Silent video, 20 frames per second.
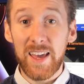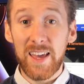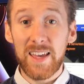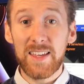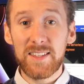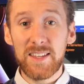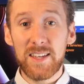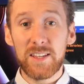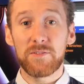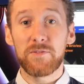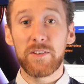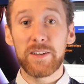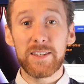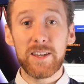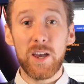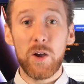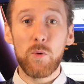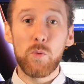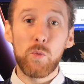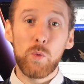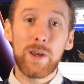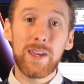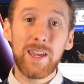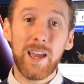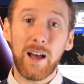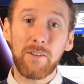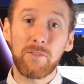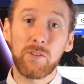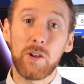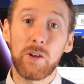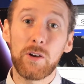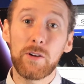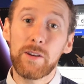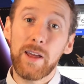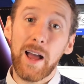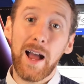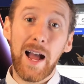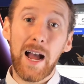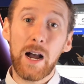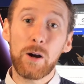In this video, we have
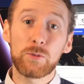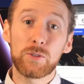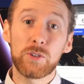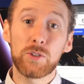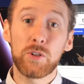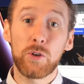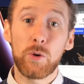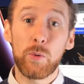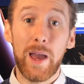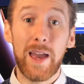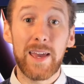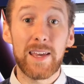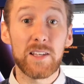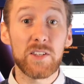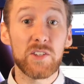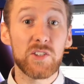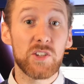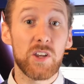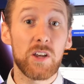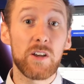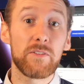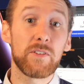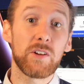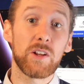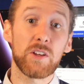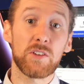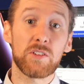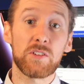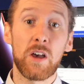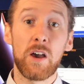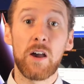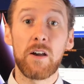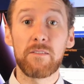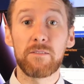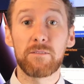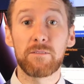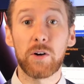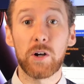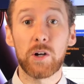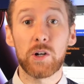learned how to do a serverless
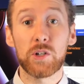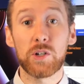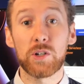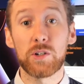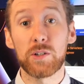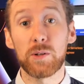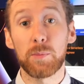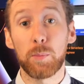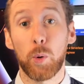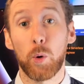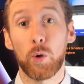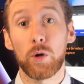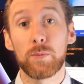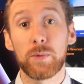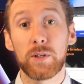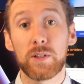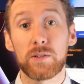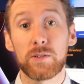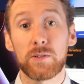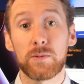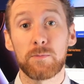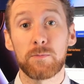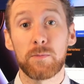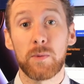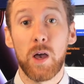function deployment,